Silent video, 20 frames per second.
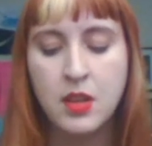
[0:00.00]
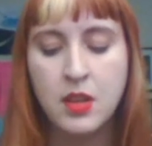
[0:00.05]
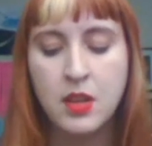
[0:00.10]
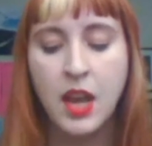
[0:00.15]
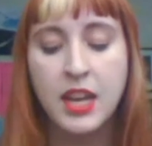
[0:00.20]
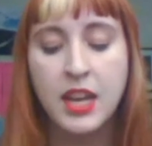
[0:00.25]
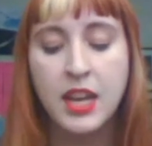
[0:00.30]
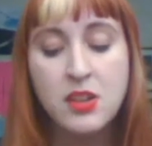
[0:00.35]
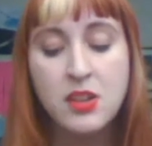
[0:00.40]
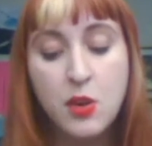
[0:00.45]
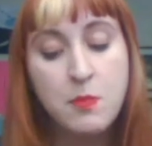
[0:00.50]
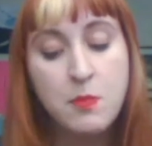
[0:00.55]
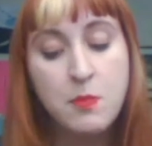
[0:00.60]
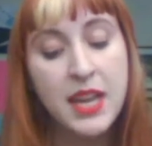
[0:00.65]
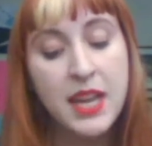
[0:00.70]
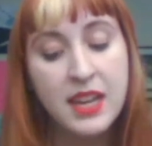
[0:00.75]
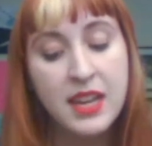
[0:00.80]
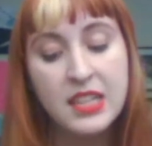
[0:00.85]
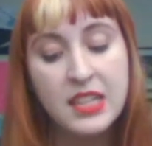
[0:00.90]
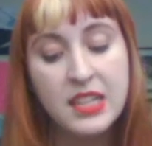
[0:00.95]
I know my
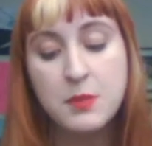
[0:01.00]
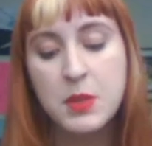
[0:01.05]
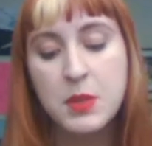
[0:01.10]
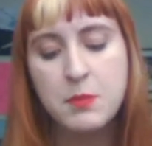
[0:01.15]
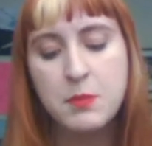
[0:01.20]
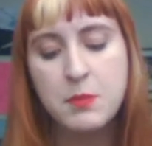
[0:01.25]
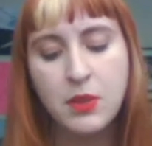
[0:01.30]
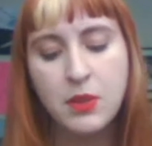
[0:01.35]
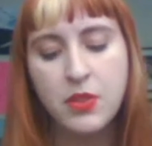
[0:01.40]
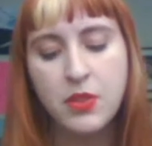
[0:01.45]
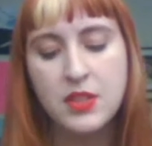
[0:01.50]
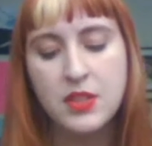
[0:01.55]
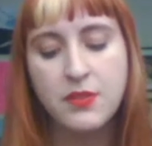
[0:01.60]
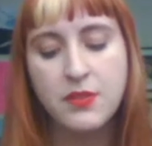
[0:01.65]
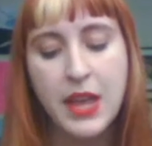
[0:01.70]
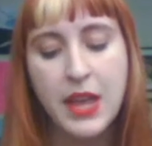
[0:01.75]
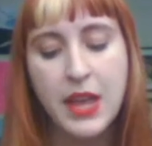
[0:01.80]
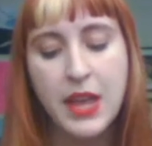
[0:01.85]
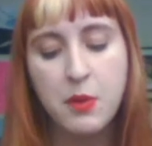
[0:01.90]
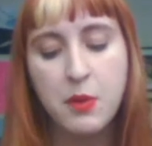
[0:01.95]
husband built this
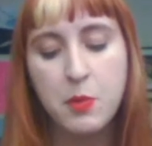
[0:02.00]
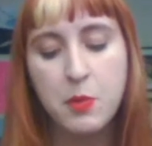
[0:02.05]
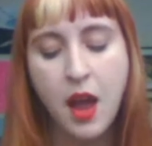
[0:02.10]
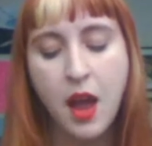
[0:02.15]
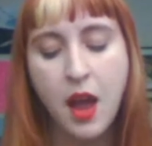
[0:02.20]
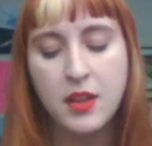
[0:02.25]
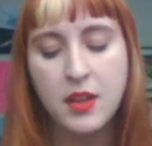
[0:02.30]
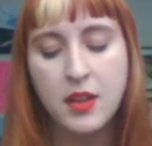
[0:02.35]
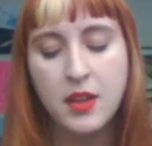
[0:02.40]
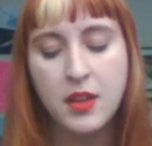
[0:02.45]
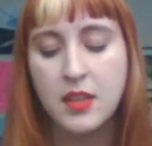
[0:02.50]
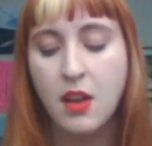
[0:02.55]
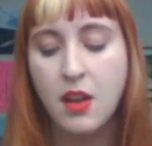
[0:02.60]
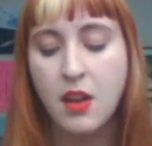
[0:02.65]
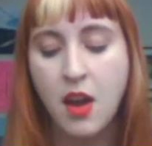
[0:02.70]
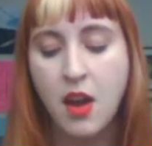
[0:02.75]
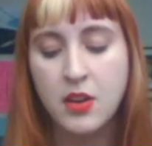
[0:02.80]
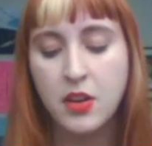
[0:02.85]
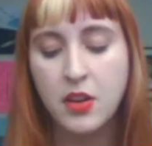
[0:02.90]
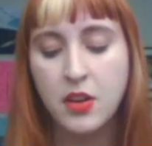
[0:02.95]
flower box in
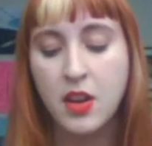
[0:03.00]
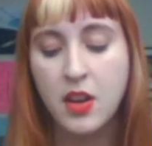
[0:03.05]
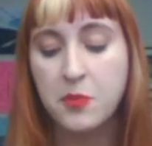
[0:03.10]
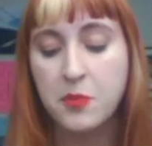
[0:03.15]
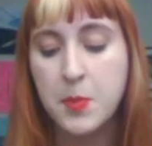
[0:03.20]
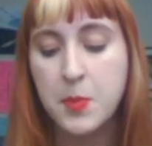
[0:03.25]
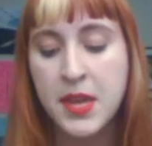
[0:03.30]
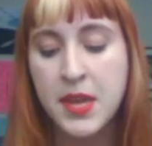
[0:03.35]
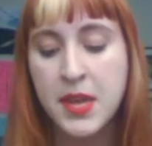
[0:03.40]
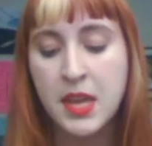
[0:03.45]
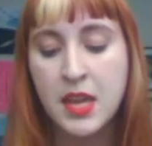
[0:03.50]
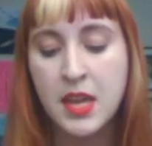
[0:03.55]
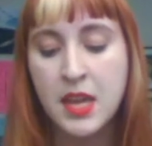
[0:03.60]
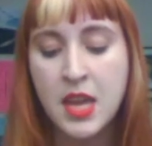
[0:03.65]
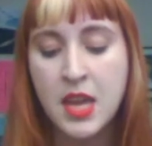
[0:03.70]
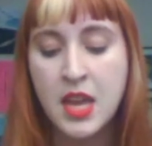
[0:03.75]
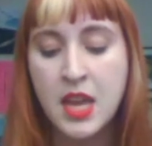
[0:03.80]
honor of B